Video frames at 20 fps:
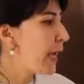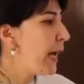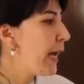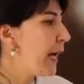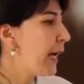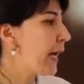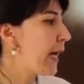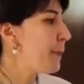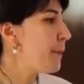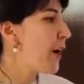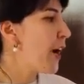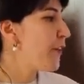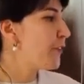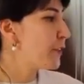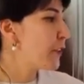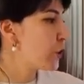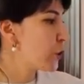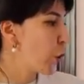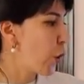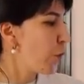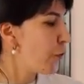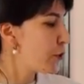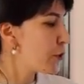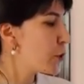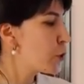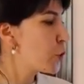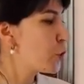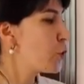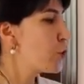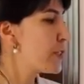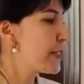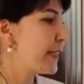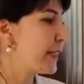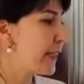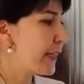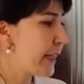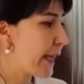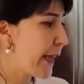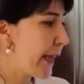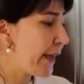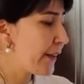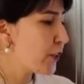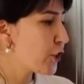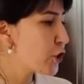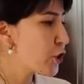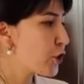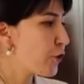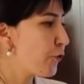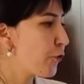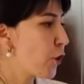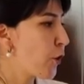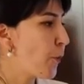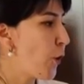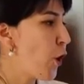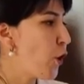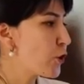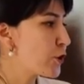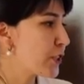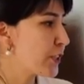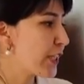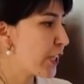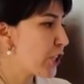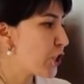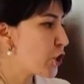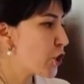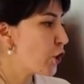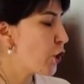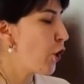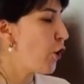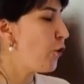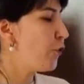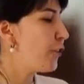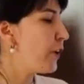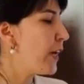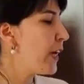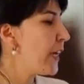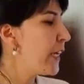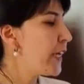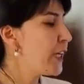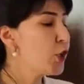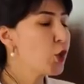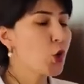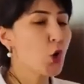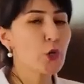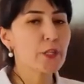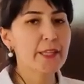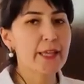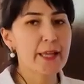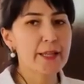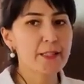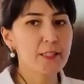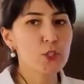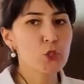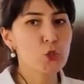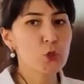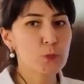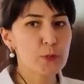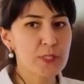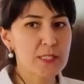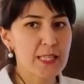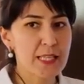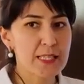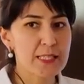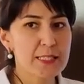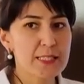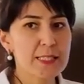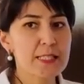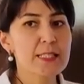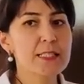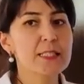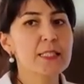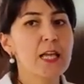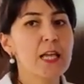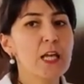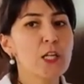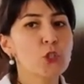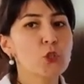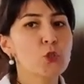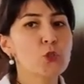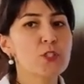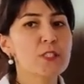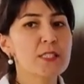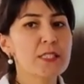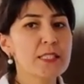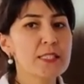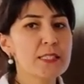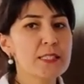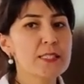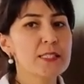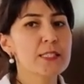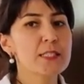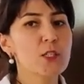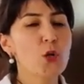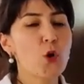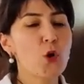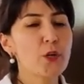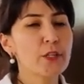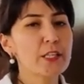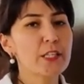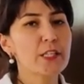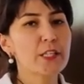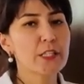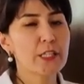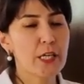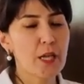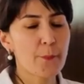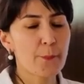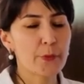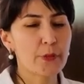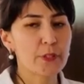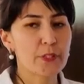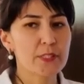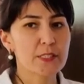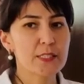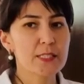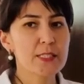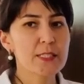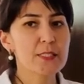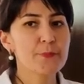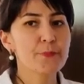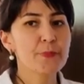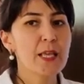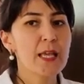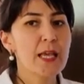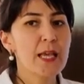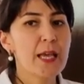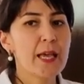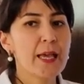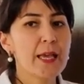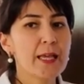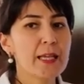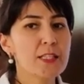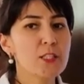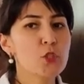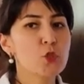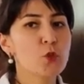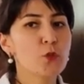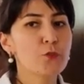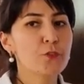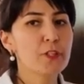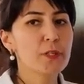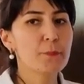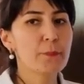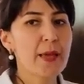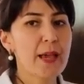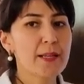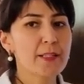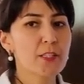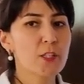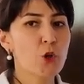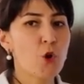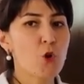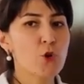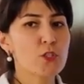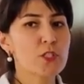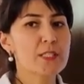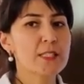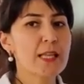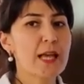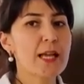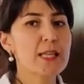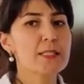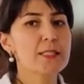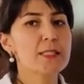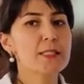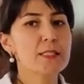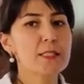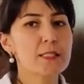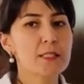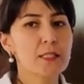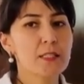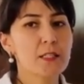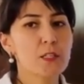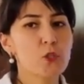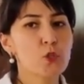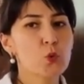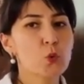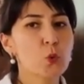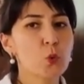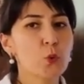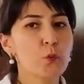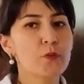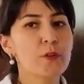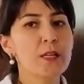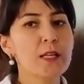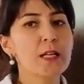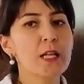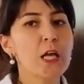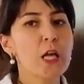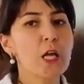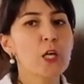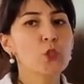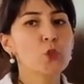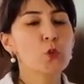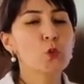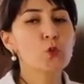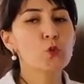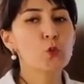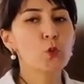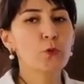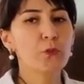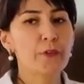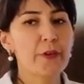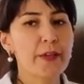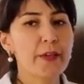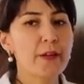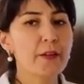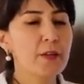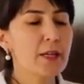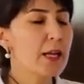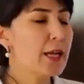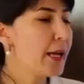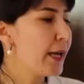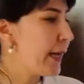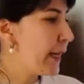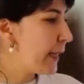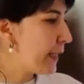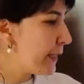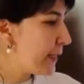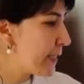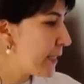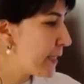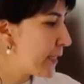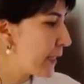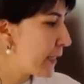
Hemoautotrophs use an energy from oxidation of inorganic substances to synthesize organic components, and sulfur bacteria oxidizes sulfur to sulfur, and